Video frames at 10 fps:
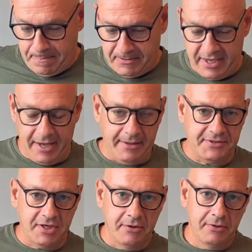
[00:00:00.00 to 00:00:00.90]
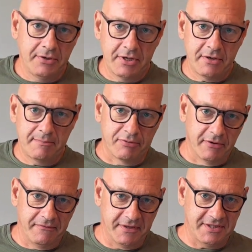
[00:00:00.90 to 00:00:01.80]
Yeah, so no
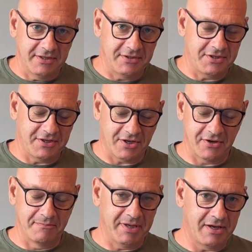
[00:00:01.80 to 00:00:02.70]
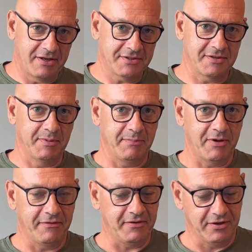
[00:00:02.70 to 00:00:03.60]
brew fittage. I couldn't be asked to be
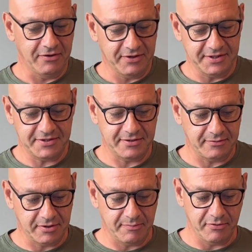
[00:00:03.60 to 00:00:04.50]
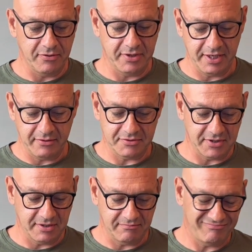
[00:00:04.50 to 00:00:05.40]
perfectly honest. When I brewed it, I was
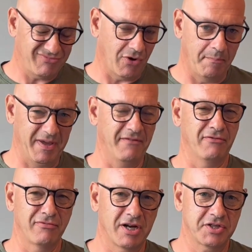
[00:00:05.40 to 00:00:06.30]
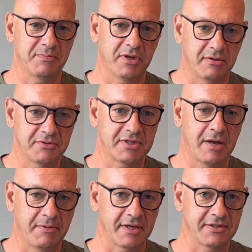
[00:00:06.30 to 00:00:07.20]
in not a bit of a rush, but I was
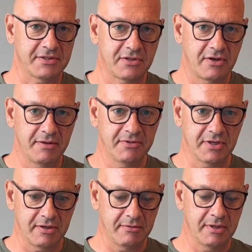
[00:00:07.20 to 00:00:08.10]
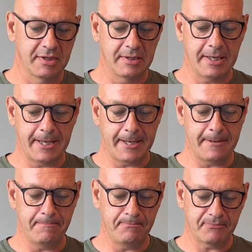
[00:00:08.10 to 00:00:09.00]
up against time. So
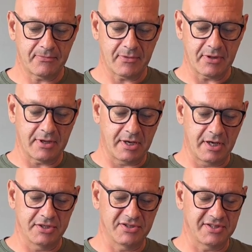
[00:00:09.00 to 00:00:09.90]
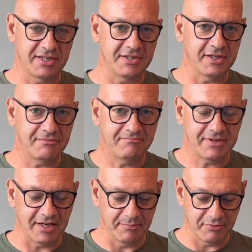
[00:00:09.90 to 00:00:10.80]
um, I just had to
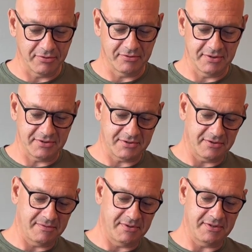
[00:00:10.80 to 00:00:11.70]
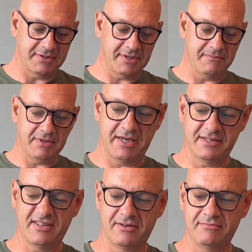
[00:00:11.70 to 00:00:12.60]
get it brewed at the time. And um,
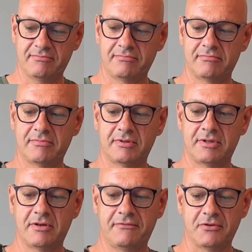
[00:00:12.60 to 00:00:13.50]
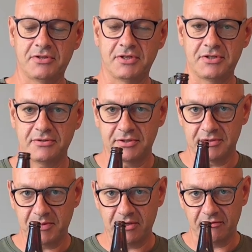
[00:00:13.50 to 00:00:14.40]
so no footage to
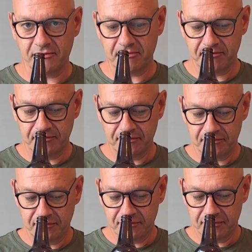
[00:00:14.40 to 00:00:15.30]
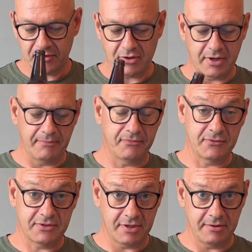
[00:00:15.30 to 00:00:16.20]
speak of. All right,
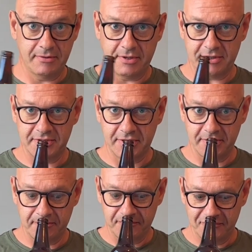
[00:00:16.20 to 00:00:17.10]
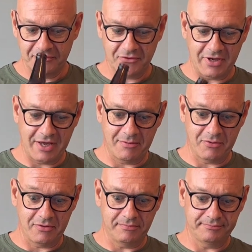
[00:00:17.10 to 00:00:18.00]
so I can tell you, out of the
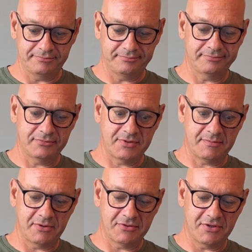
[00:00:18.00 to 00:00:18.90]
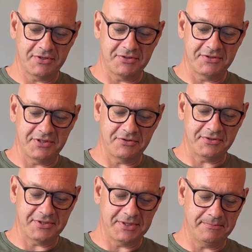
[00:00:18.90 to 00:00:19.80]
bottle, it smells nice and
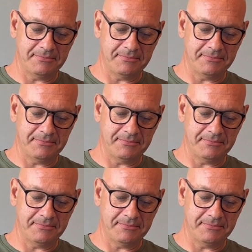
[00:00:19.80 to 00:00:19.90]
citrusy.